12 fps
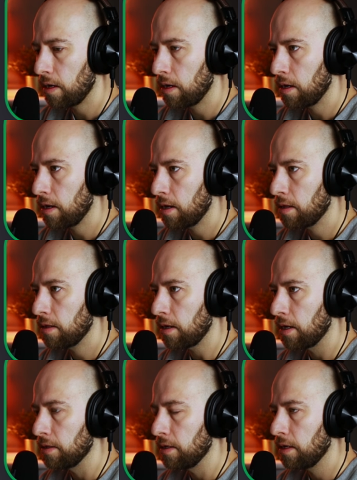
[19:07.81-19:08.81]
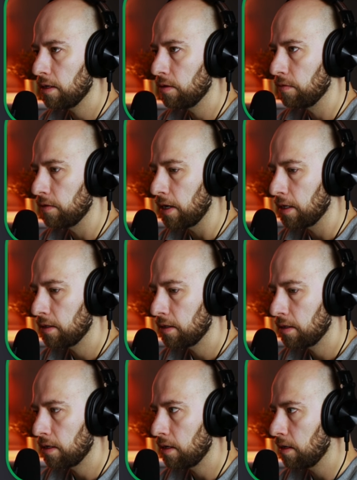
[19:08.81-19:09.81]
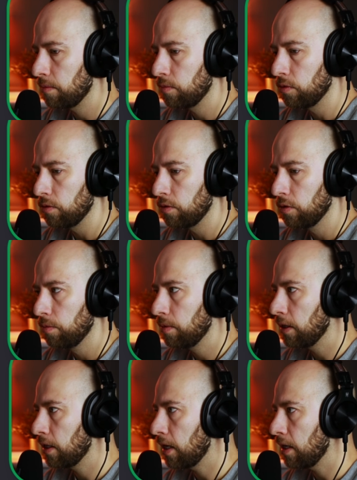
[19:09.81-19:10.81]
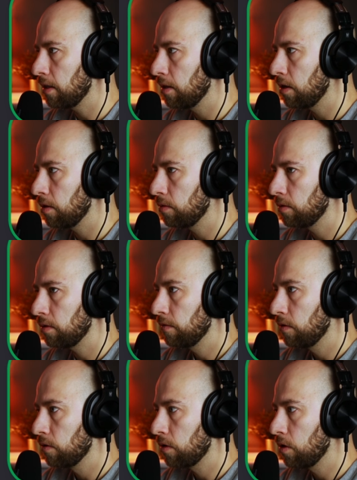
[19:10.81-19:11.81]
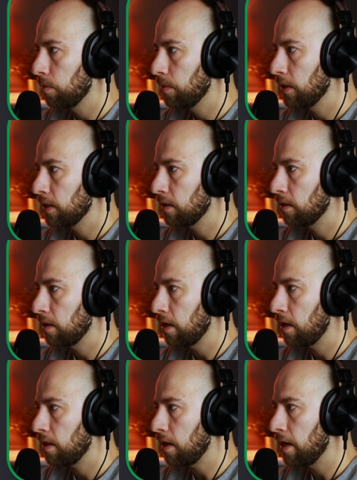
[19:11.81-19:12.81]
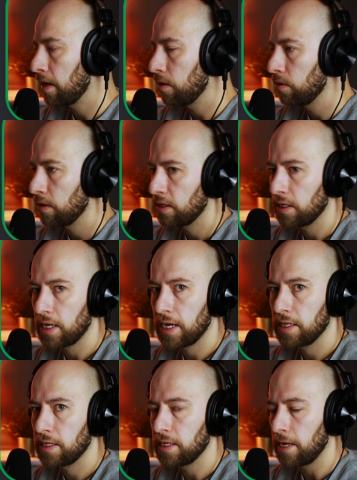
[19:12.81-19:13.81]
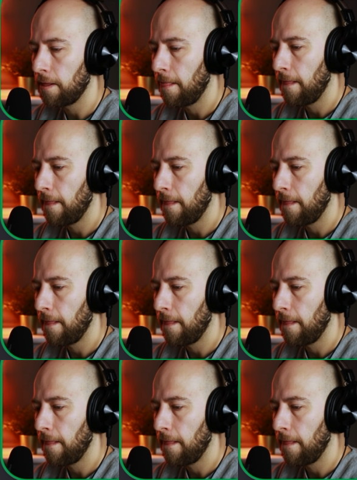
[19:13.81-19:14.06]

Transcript: and at the end of that I put duplicate node, 4 copies, and angle is 90.